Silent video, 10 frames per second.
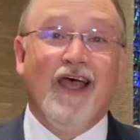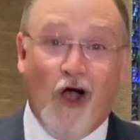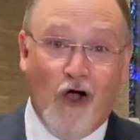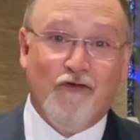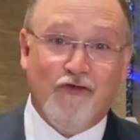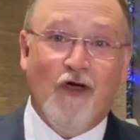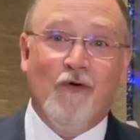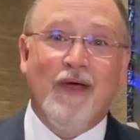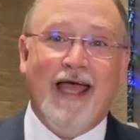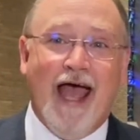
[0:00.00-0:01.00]
Also,
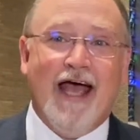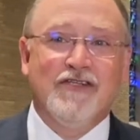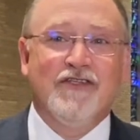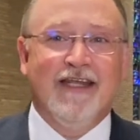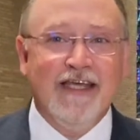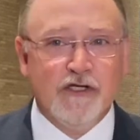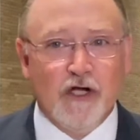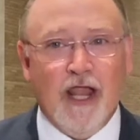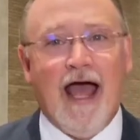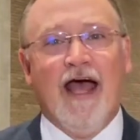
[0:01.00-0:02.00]
we ask that each
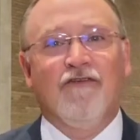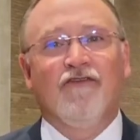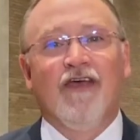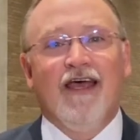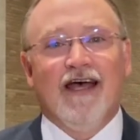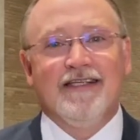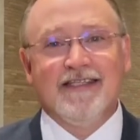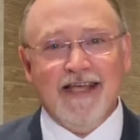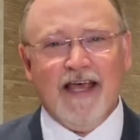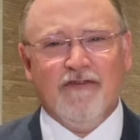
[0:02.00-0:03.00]
class
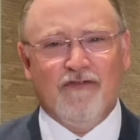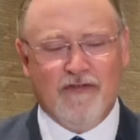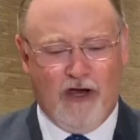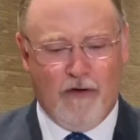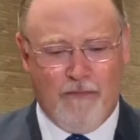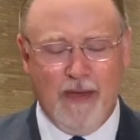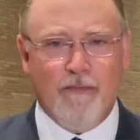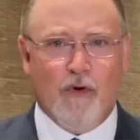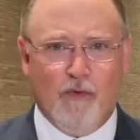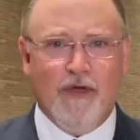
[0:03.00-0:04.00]
assess their
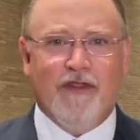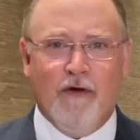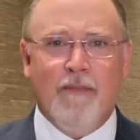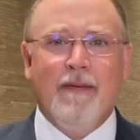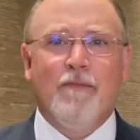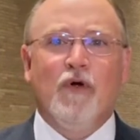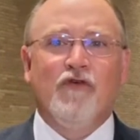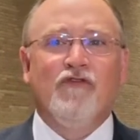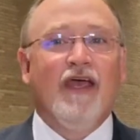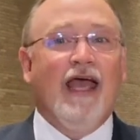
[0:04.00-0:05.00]

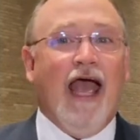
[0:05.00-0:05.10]
members